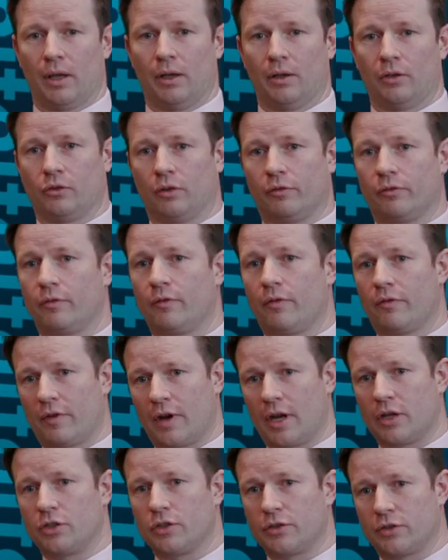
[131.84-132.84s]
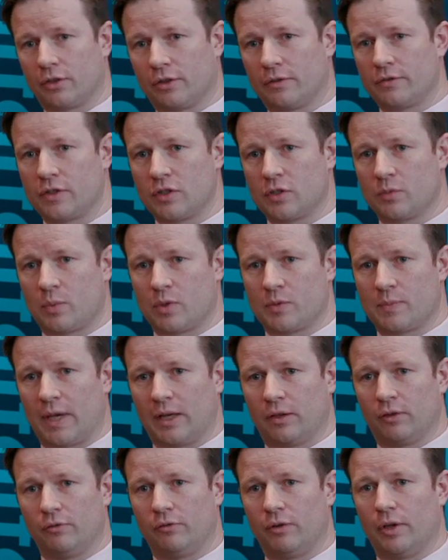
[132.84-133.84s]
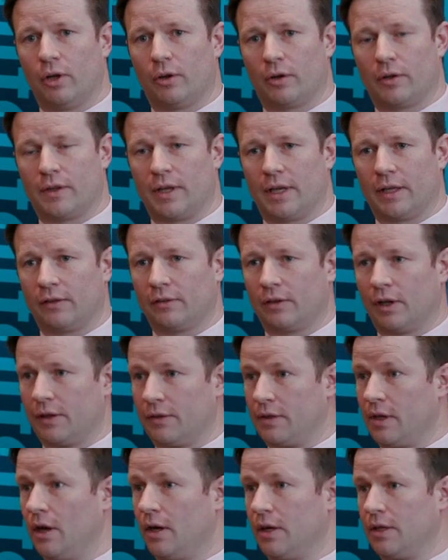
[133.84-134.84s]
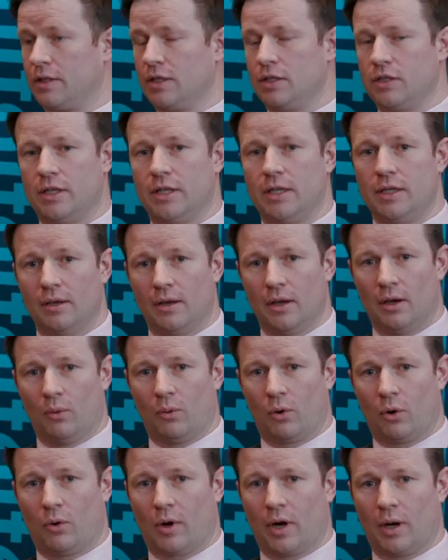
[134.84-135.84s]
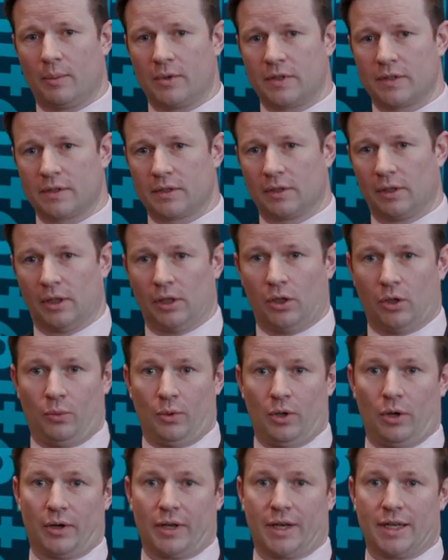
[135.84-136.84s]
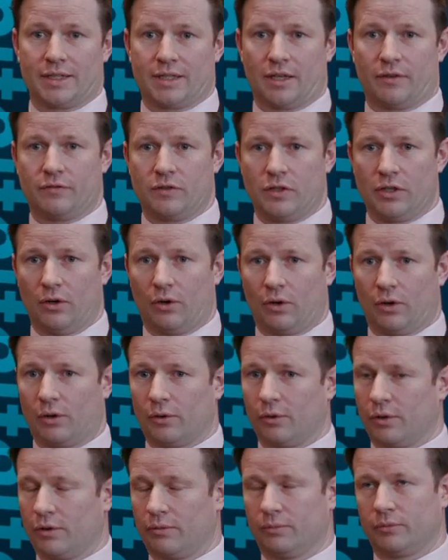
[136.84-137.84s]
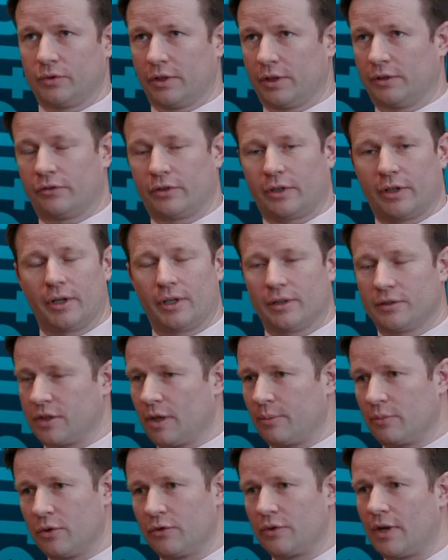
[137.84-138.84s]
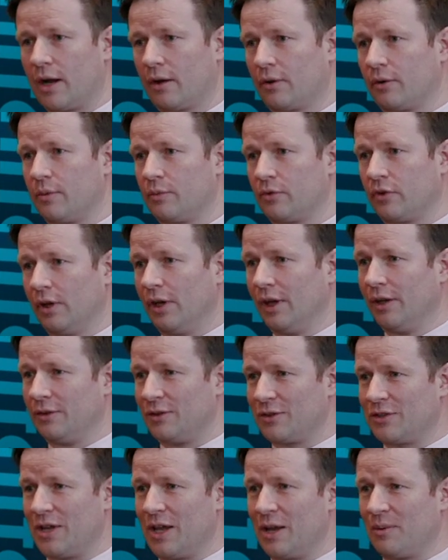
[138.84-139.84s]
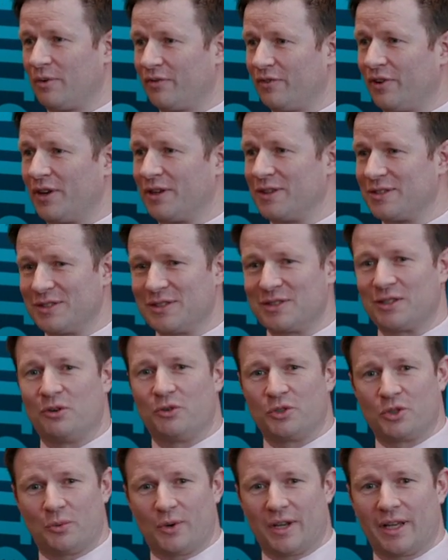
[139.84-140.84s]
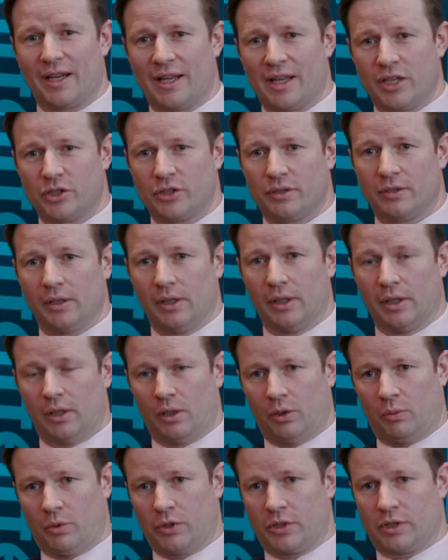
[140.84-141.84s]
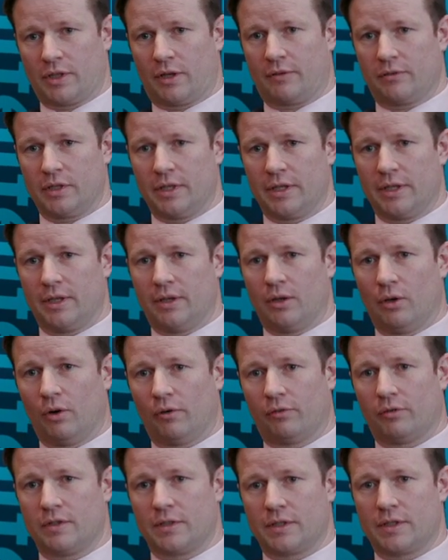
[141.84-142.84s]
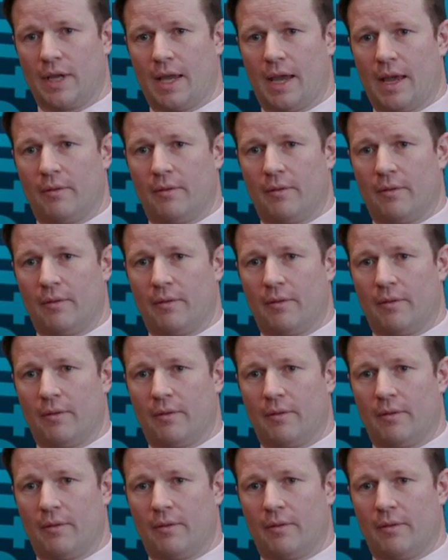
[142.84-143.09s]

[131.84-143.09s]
So from a financial services perspective, we look at things like the IDD requirements. We look at SFDR, I'll stop using acronyms, Sustainable Finance Disclosure Regulation, which is obviously governs